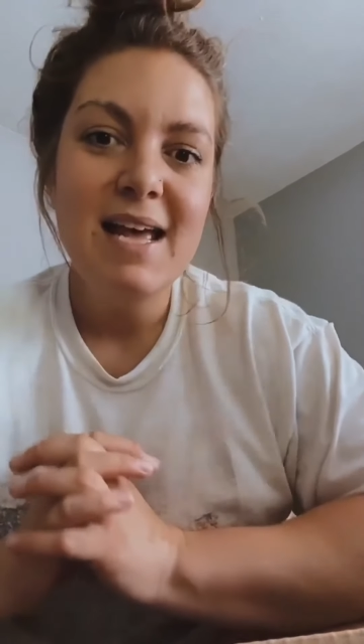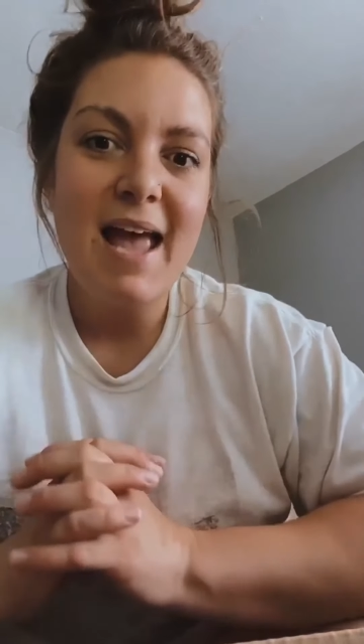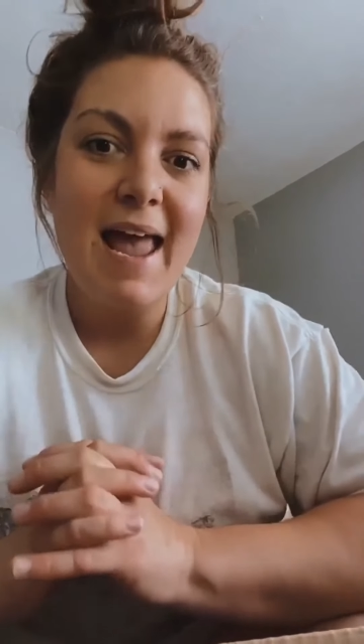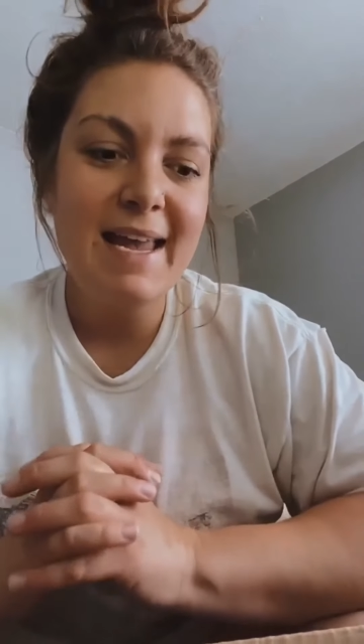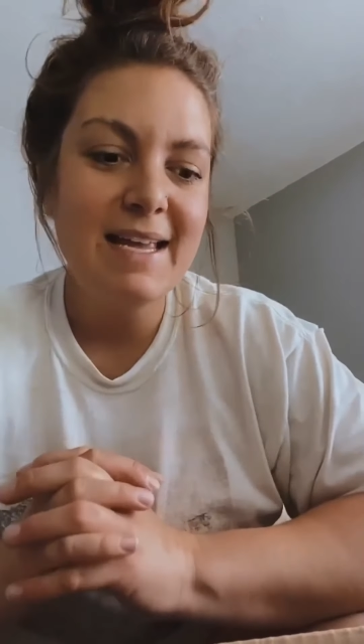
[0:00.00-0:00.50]

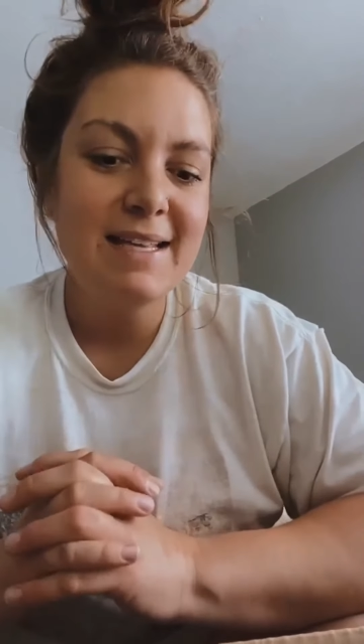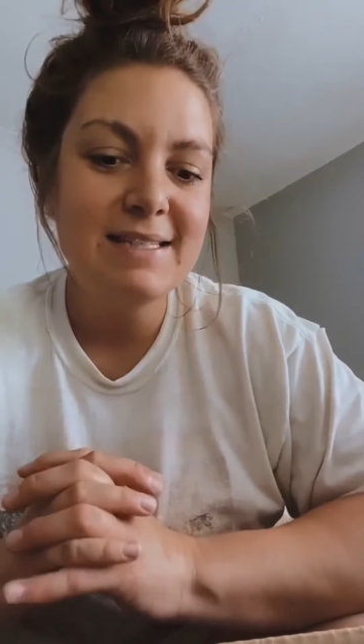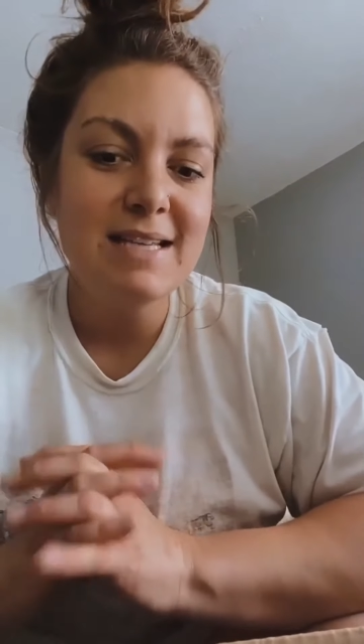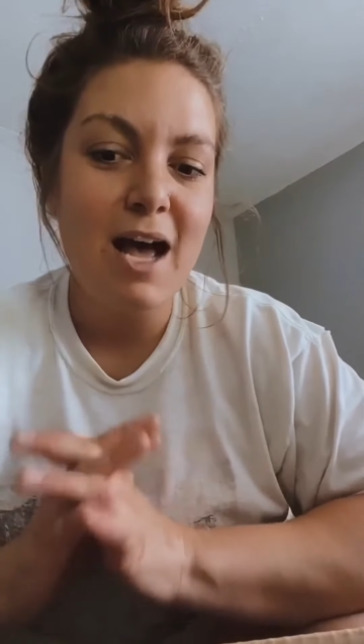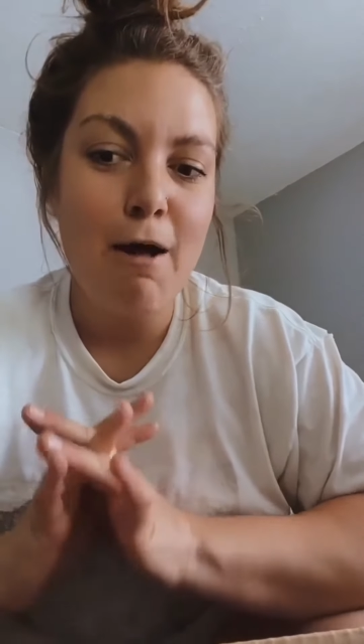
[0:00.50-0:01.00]
And
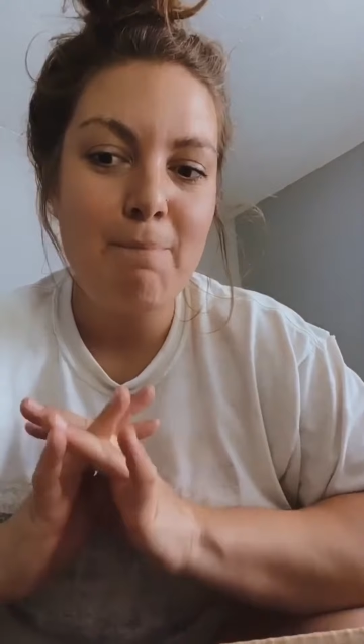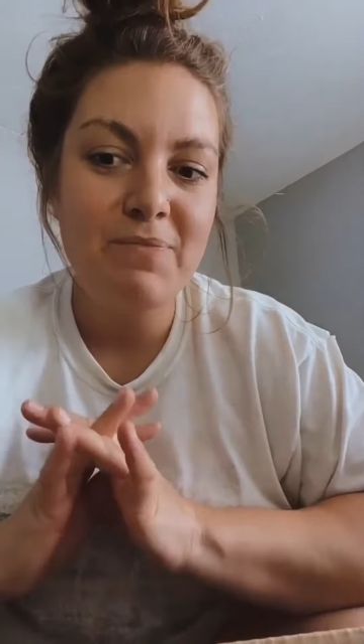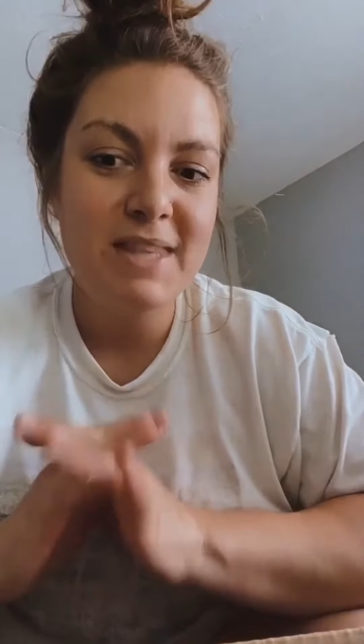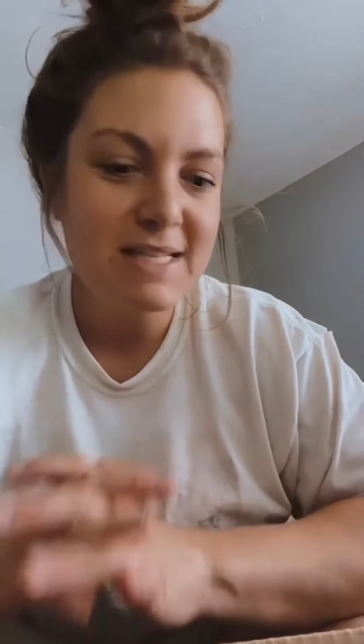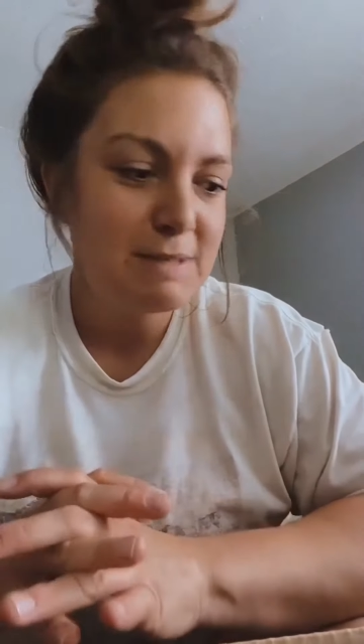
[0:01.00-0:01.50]

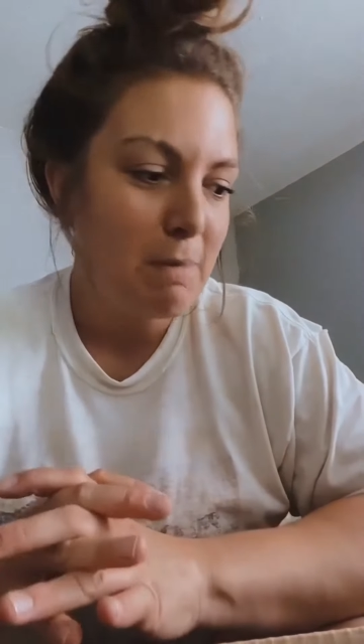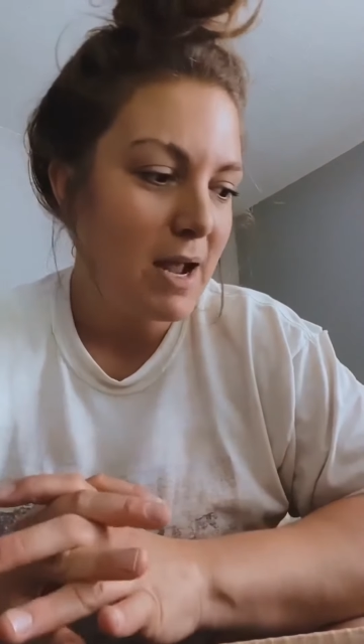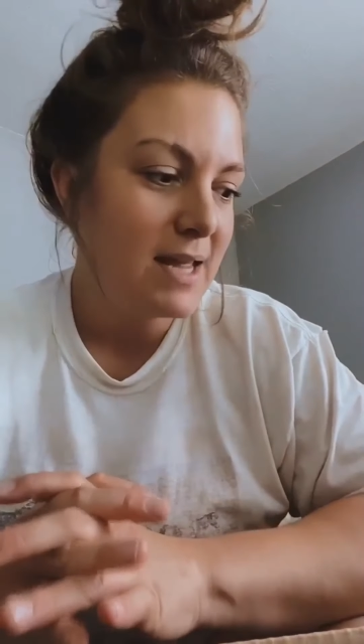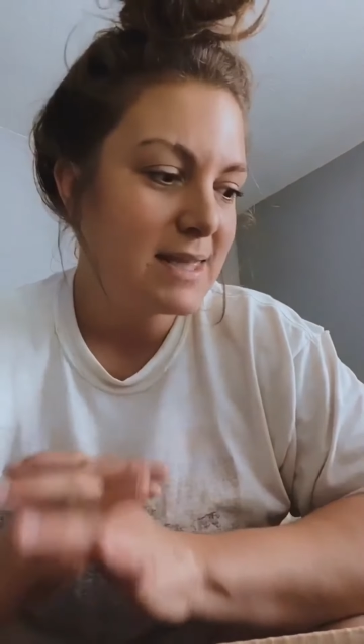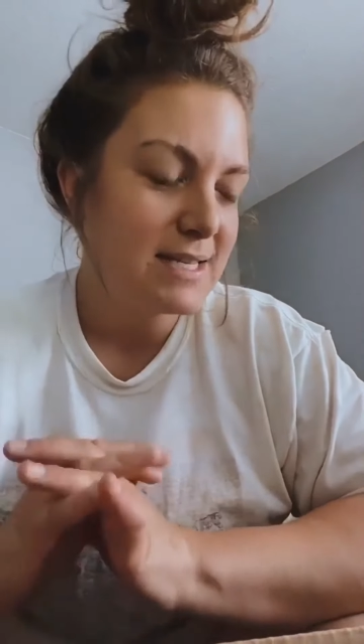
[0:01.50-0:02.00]
this
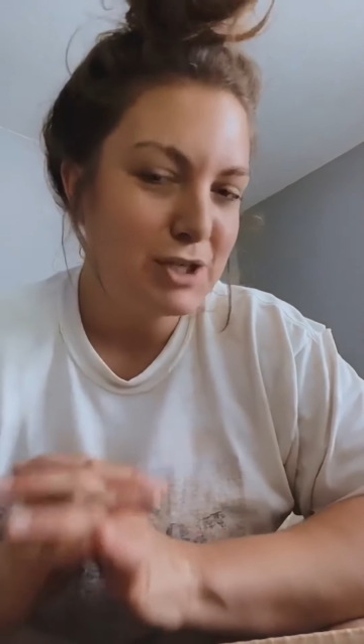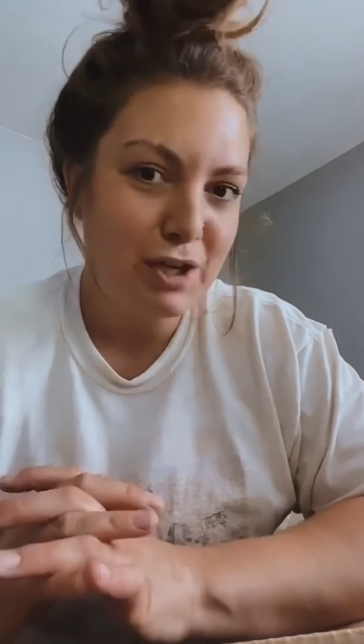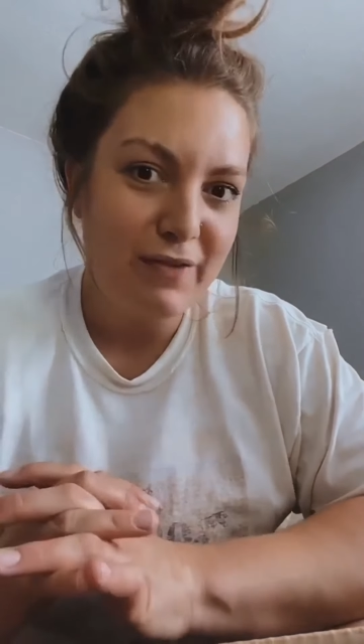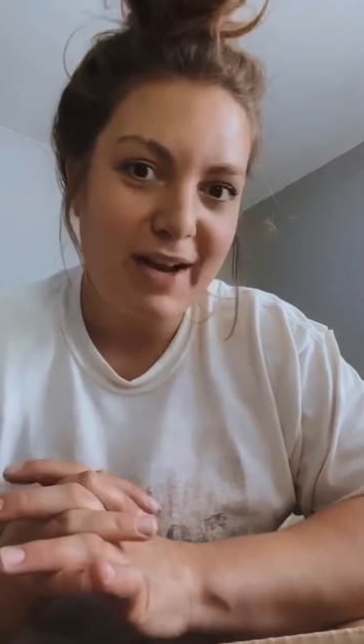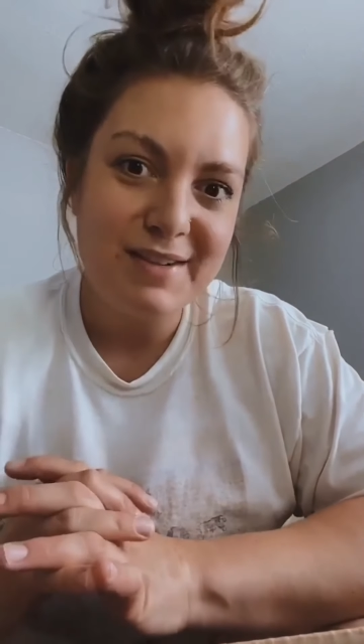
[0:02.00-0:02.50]
month, I took
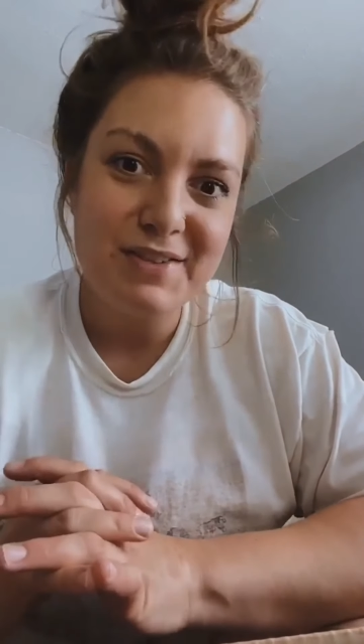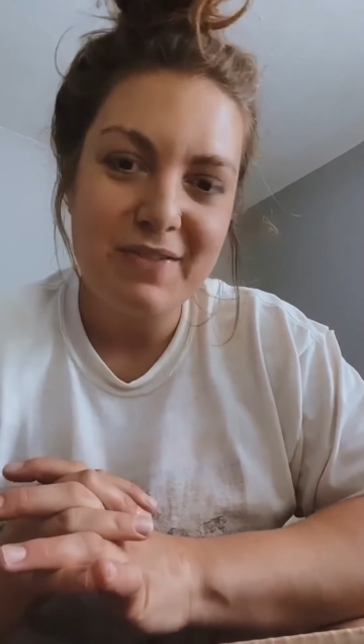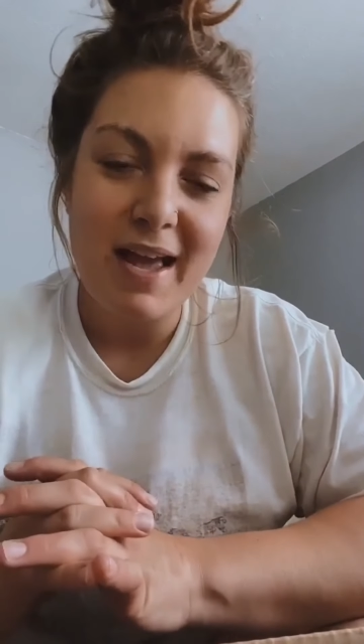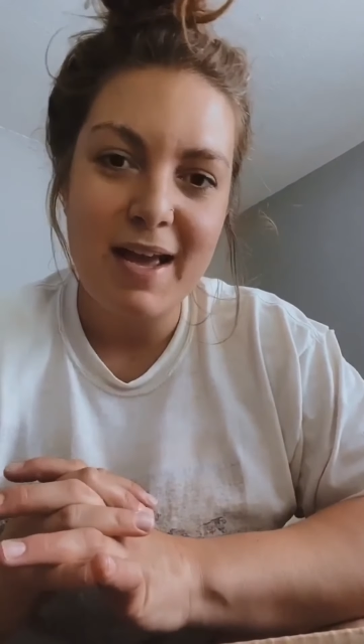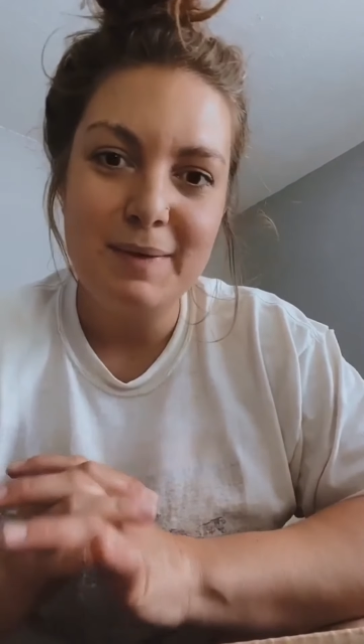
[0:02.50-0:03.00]
advantage of
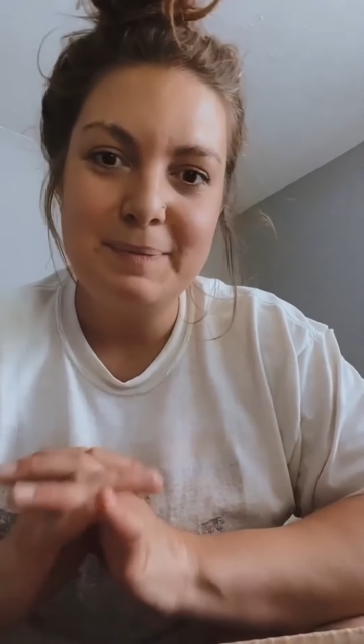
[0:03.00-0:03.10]
that